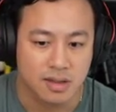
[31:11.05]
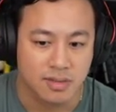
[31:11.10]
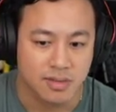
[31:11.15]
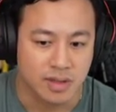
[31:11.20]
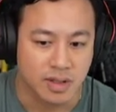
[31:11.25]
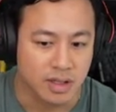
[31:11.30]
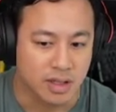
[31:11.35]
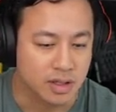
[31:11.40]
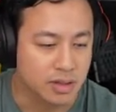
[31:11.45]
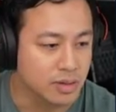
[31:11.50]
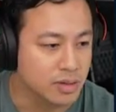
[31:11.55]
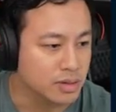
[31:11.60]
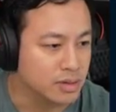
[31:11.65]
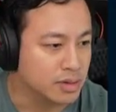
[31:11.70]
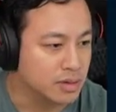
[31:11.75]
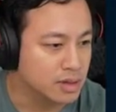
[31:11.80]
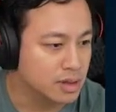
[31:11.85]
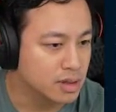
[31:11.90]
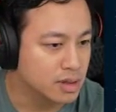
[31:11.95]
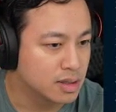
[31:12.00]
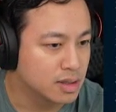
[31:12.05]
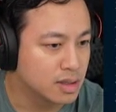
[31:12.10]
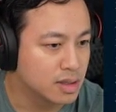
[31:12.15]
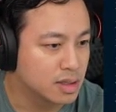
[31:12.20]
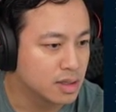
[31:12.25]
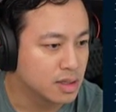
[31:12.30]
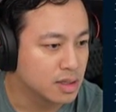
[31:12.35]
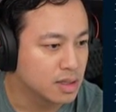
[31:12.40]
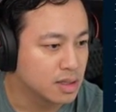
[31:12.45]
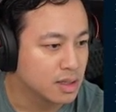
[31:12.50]
Very cool.
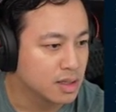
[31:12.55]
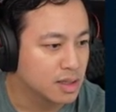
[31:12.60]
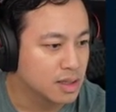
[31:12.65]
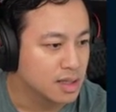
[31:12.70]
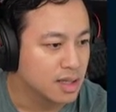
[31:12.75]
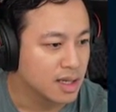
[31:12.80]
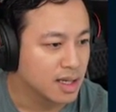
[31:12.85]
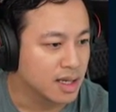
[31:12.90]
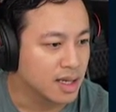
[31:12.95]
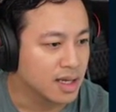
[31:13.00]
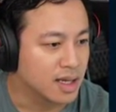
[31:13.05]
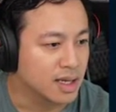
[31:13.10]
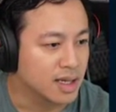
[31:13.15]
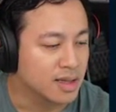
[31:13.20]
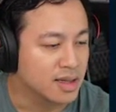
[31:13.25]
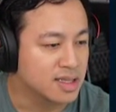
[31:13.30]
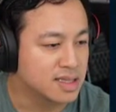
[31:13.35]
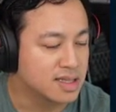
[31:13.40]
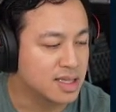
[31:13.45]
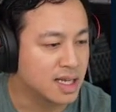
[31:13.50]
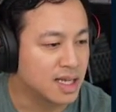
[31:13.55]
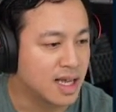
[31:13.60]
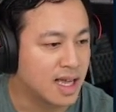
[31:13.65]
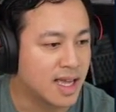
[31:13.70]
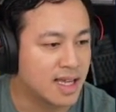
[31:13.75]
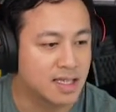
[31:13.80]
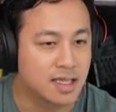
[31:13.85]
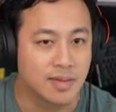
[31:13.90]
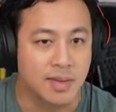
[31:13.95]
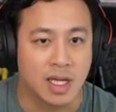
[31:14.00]
And this
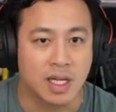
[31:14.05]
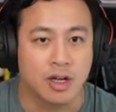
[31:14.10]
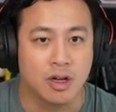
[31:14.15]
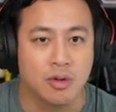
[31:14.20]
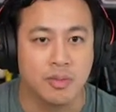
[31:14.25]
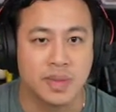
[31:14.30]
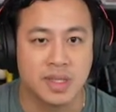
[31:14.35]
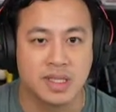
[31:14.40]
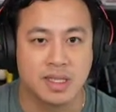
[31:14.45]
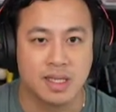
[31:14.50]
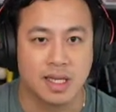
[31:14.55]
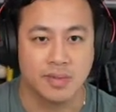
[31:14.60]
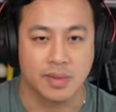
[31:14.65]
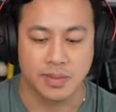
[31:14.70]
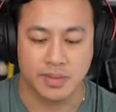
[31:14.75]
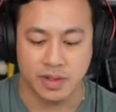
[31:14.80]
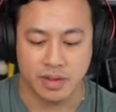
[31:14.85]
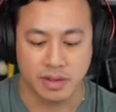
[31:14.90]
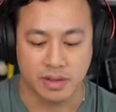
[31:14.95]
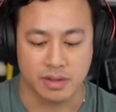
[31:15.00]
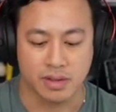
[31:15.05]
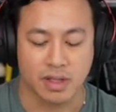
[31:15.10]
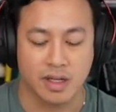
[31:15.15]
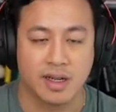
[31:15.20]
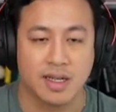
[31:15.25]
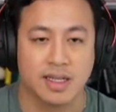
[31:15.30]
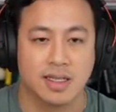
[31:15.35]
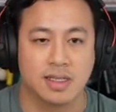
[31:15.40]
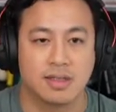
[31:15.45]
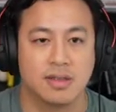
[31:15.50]
.add command, open sample modal. All
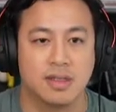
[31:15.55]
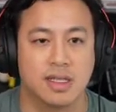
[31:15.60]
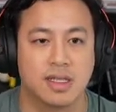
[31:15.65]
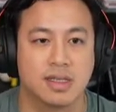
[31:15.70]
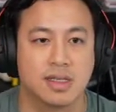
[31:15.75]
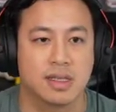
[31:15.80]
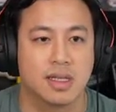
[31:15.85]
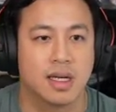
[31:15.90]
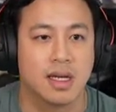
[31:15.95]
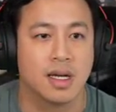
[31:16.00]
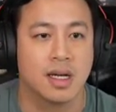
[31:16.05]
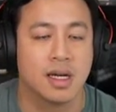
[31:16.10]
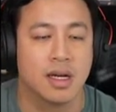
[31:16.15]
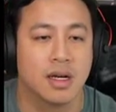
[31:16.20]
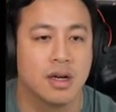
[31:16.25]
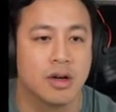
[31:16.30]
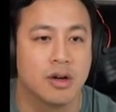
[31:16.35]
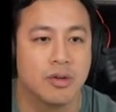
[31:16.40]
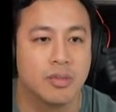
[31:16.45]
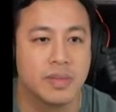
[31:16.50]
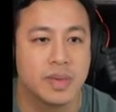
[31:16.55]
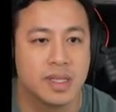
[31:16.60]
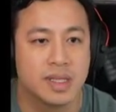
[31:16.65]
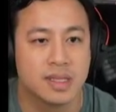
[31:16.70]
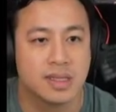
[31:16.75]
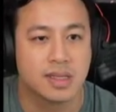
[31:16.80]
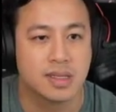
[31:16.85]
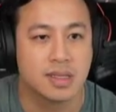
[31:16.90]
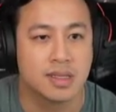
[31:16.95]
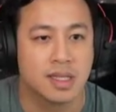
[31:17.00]
right, let's do this.
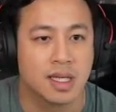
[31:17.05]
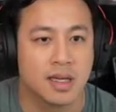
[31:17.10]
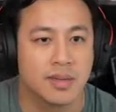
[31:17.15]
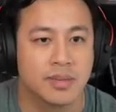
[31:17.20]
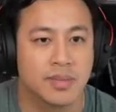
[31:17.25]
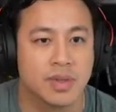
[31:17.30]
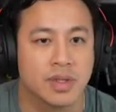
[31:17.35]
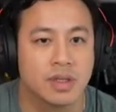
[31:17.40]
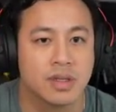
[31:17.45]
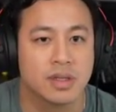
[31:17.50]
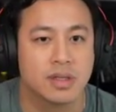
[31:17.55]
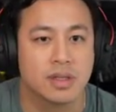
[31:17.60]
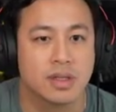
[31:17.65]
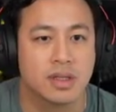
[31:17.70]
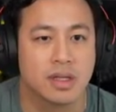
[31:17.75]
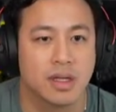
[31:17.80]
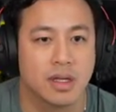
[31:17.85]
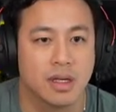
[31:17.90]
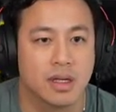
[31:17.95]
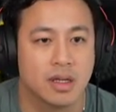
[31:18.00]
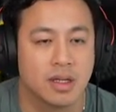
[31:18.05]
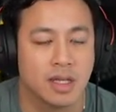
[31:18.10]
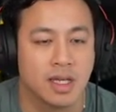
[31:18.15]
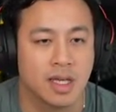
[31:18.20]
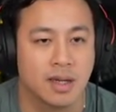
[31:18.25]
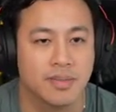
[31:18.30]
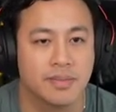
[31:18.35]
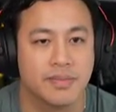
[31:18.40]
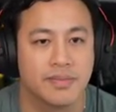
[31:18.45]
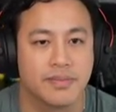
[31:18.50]
Open sample,
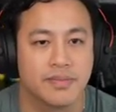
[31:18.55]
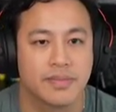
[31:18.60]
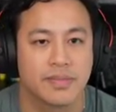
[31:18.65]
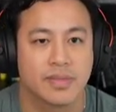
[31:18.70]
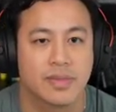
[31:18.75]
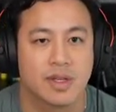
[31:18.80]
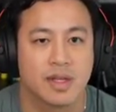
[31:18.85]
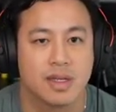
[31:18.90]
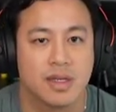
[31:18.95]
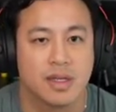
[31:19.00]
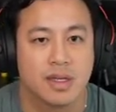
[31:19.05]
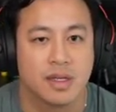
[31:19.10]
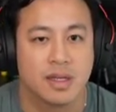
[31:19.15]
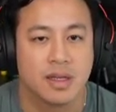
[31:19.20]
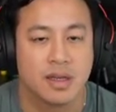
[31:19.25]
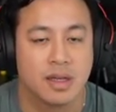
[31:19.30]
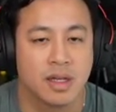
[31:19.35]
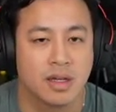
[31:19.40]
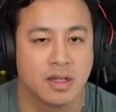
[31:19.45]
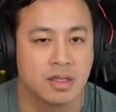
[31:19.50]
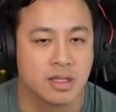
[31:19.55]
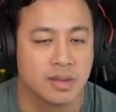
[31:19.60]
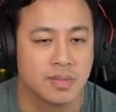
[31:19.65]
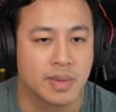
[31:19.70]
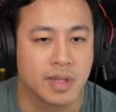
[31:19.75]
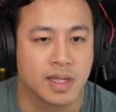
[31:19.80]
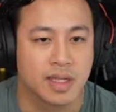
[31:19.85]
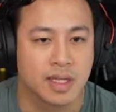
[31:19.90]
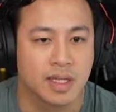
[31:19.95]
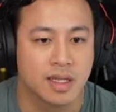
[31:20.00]
yep. There's a
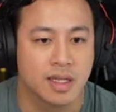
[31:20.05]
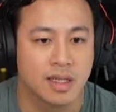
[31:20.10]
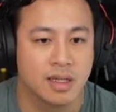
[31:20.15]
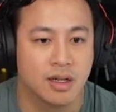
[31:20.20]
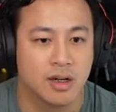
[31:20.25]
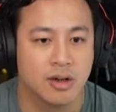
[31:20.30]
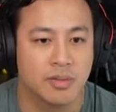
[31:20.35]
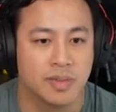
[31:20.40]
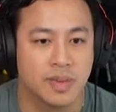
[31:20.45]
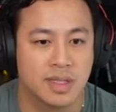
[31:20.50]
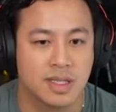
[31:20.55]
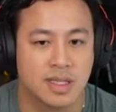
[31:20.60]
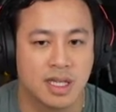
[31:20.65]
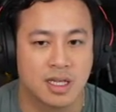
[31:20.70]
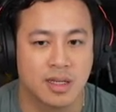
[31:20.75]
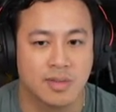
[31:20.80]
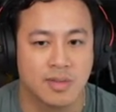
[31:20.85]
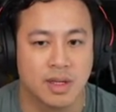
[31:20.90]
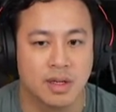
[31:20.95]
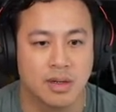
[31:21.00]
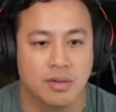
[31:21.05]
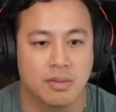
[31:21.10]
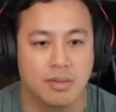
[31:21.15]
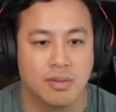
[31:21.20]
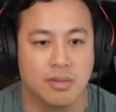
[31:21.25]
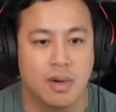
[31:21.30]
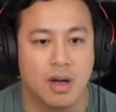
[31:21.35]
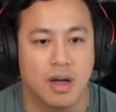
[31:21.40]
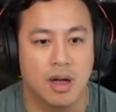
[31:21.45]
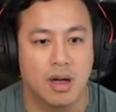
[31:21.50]
plugin, open sample modal.
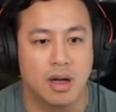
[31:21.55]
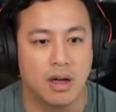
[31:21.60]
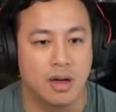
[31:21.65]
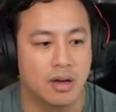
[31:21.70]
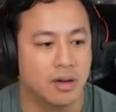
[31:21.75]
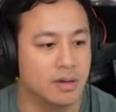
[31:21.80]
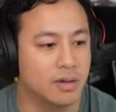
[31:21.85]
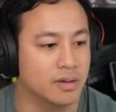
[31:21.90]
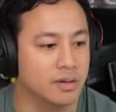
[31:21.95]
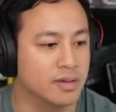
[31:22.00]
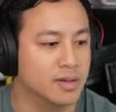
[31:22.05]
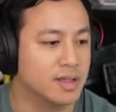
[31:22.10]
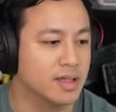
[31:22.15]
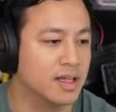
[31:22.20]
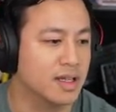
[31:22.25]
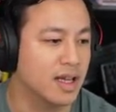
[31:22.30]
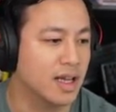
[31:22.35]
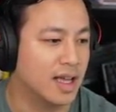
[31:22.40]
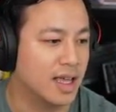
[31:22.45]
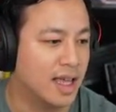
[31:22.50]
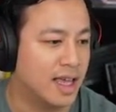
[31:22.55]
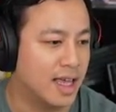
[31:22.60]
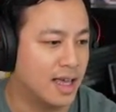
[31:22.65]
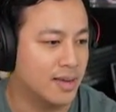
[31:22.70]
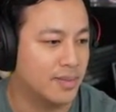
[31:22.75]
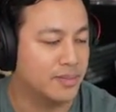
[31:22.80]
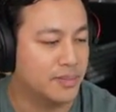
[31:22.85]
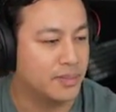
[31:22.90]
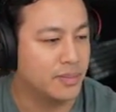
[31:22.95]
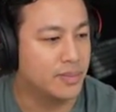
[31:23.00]
Whoa,
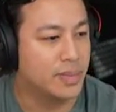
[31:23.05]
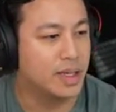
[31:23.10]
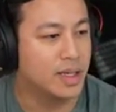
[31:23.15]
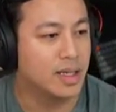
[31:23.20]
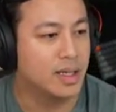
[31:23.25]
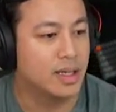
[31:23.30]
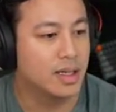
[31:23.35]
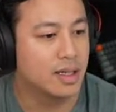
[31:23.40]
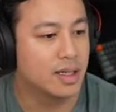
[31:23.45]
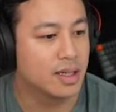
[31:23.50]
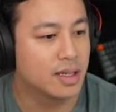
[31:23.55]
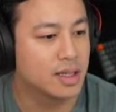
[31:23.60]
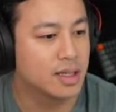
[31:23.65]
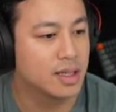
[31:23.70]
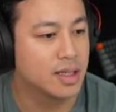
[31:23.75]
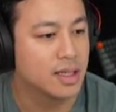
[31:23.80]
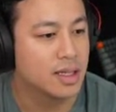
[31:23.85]
epic.